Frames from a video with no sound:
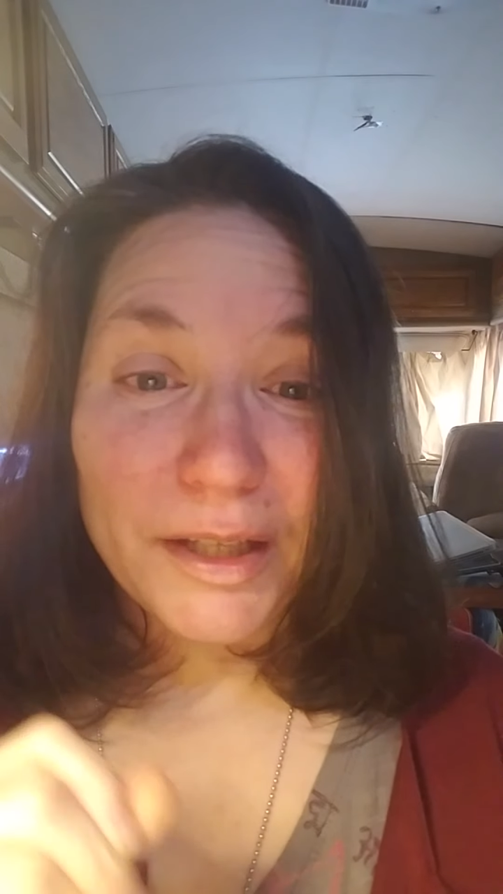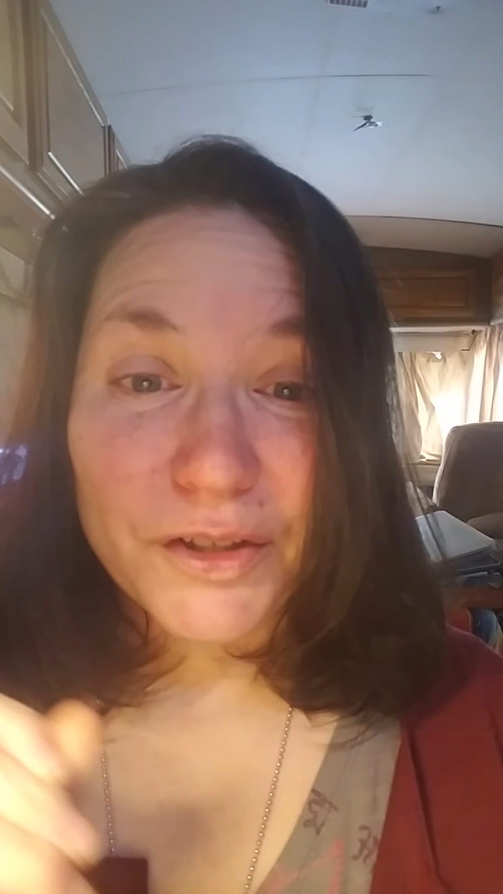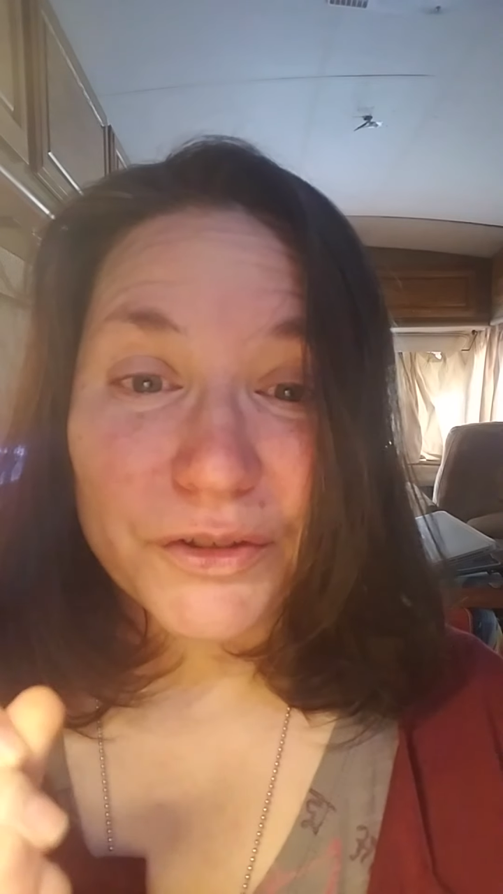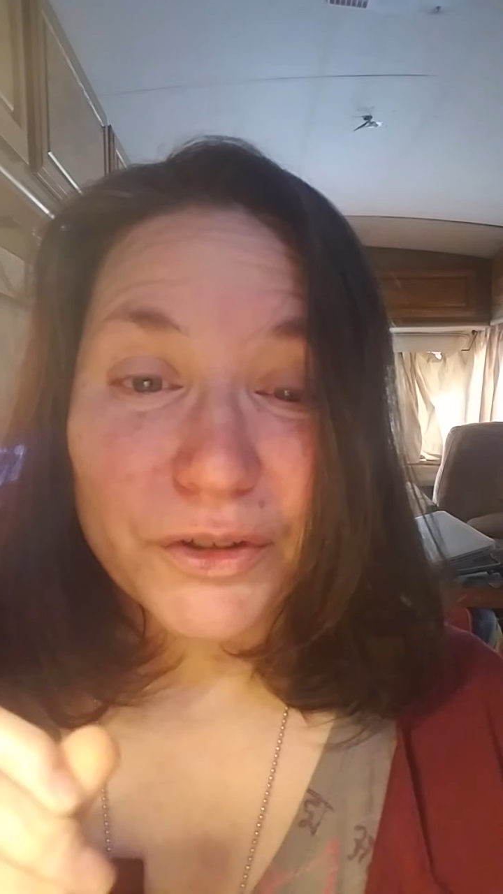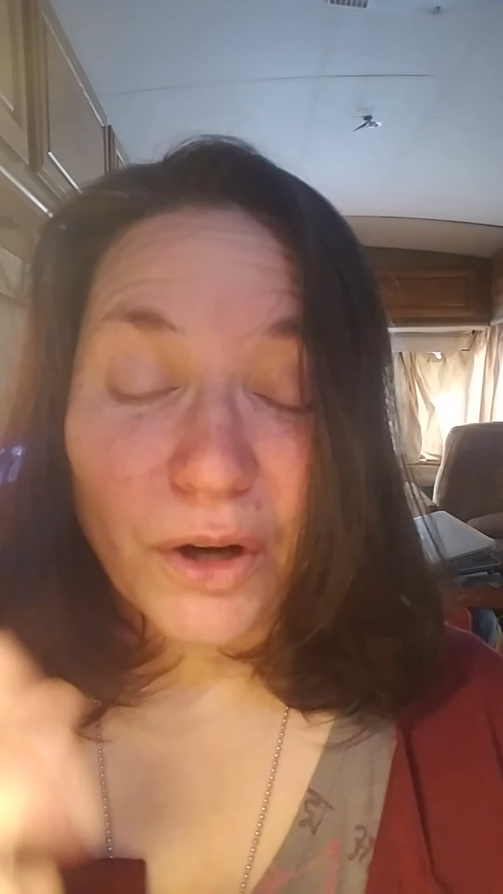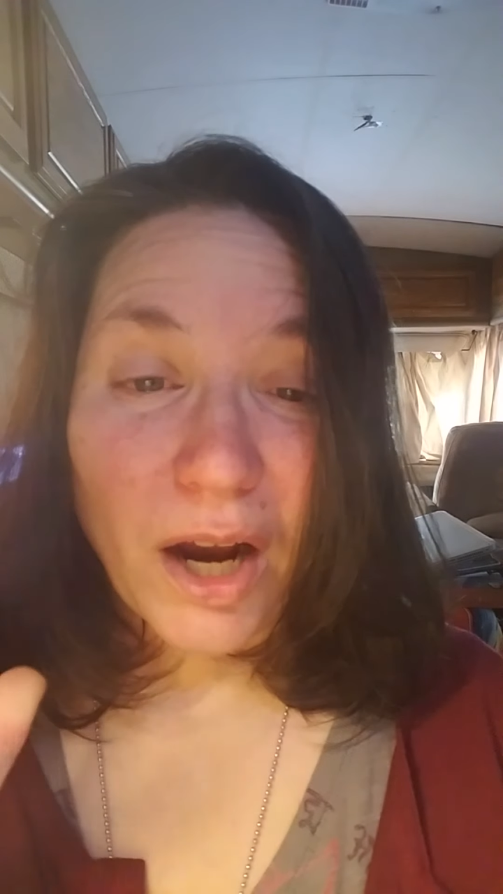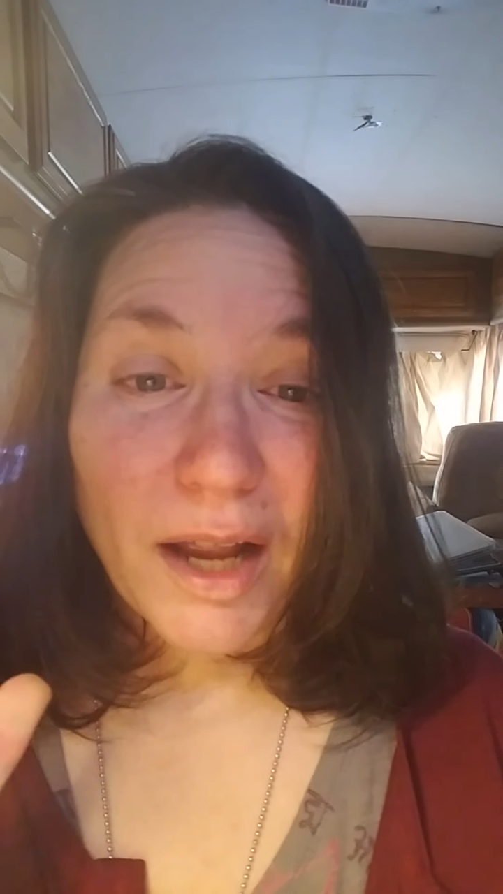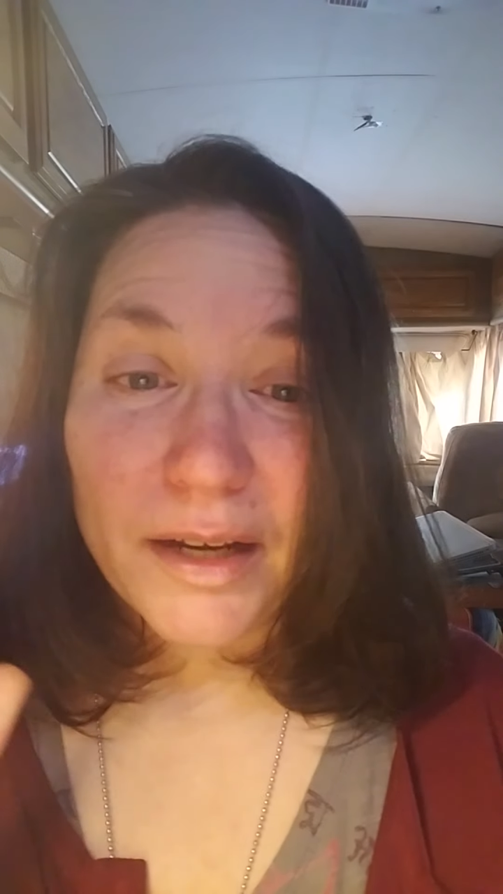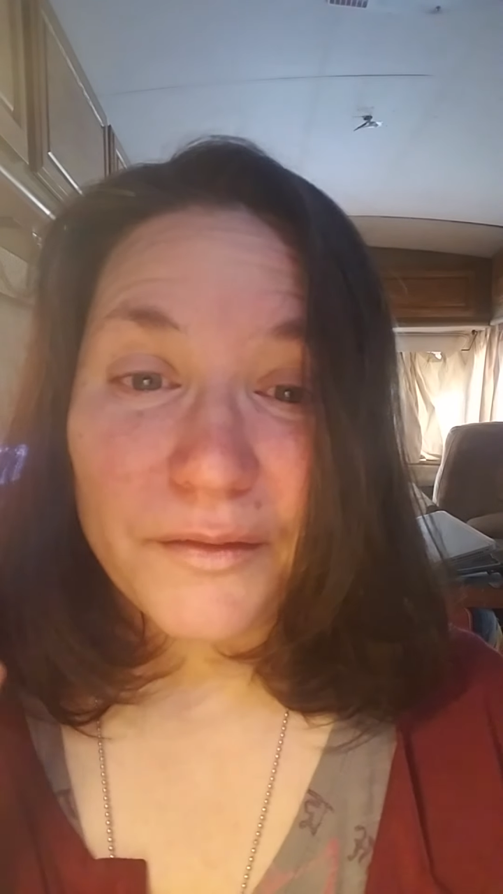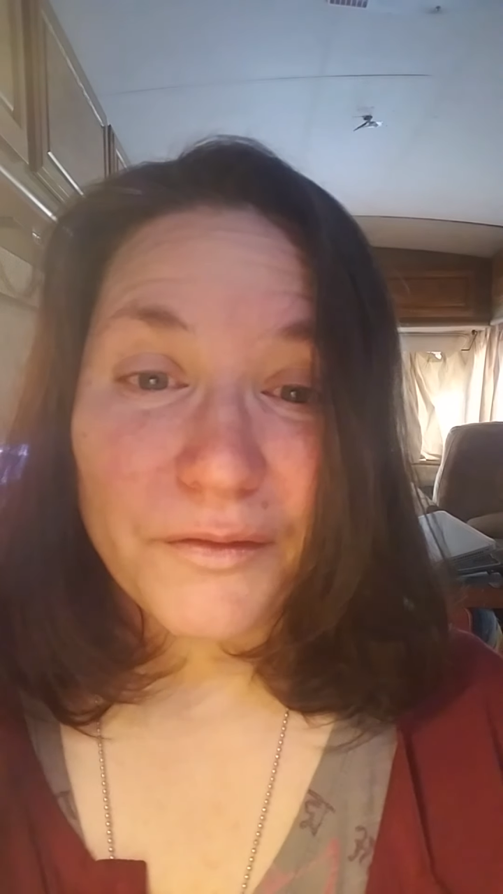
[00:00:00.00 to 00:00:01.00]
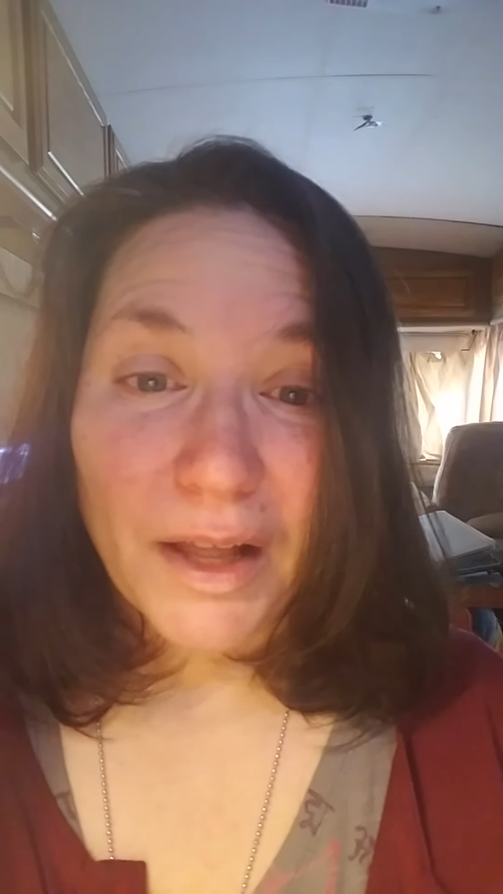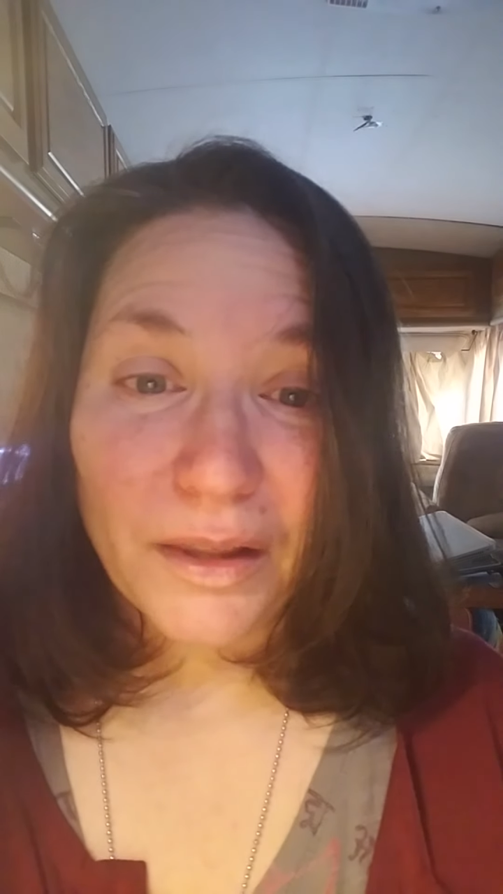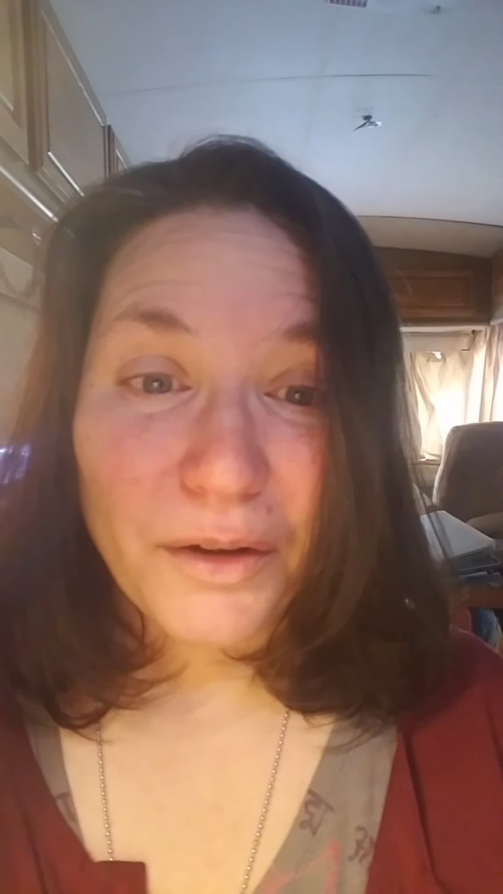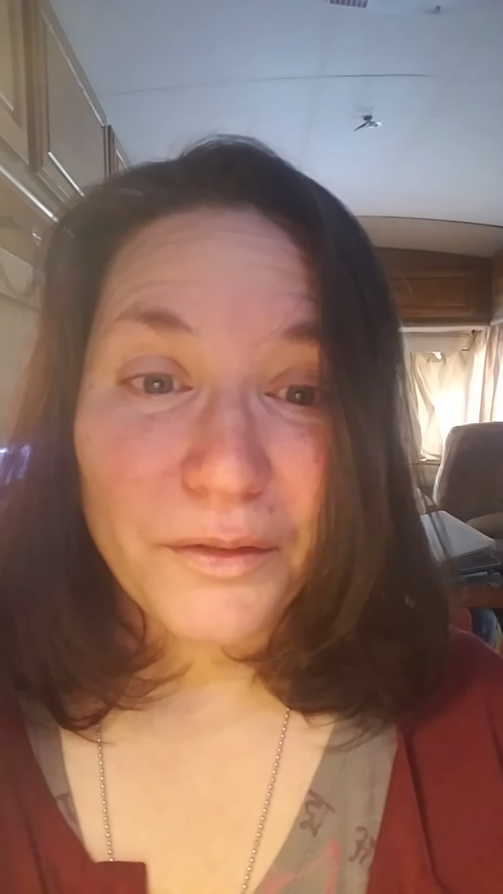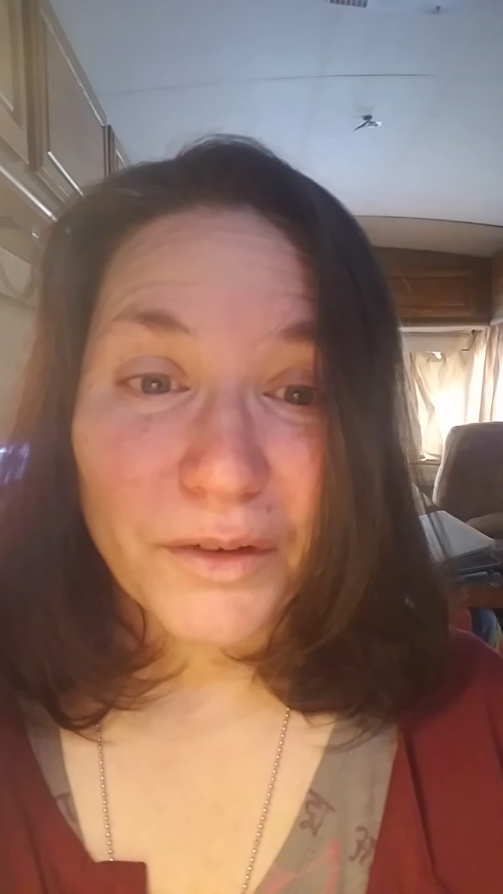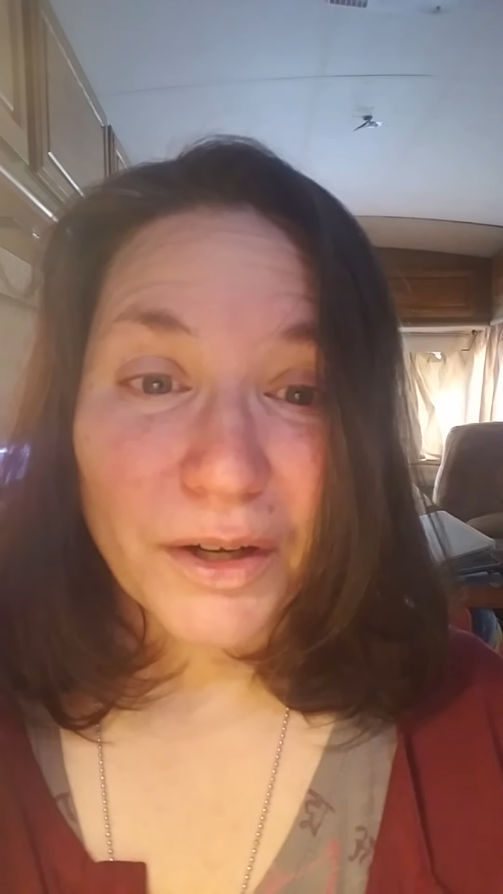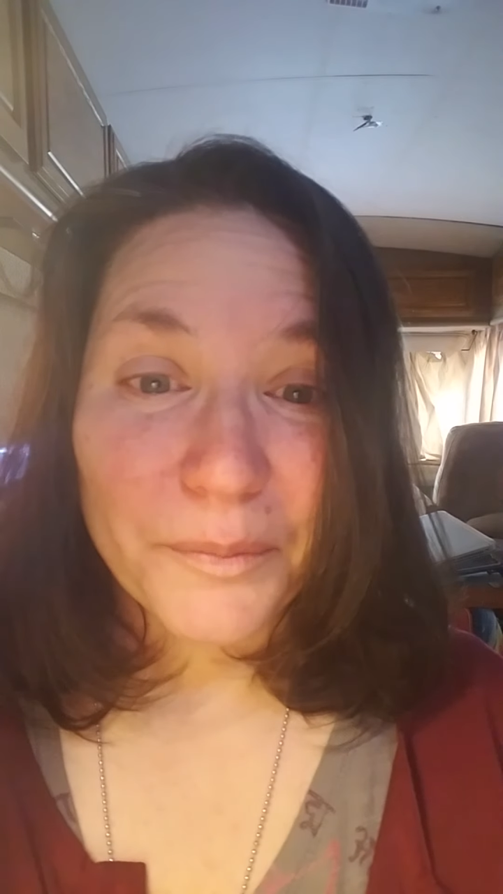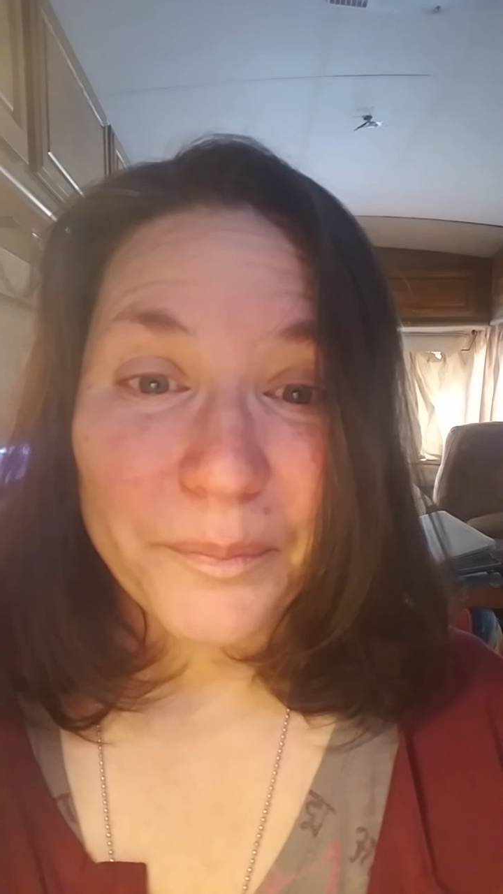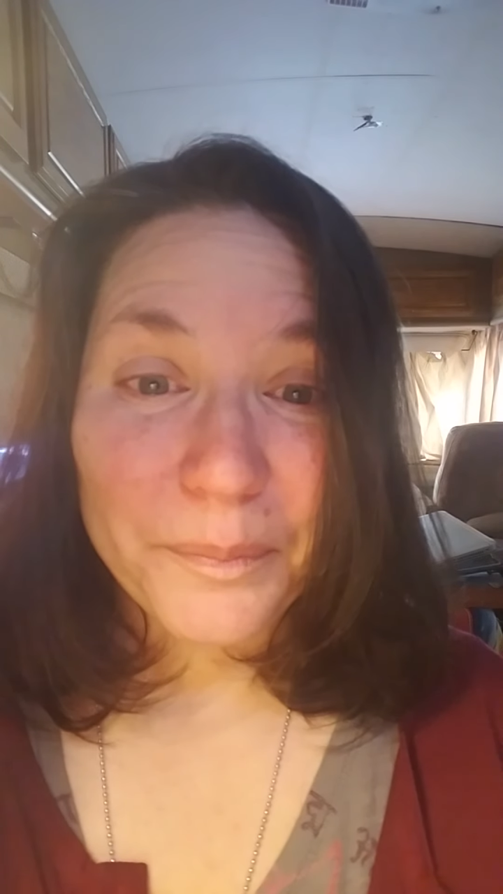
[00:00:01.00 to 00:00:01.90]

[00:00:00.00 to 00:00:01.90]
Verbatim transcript: he just cried and fell over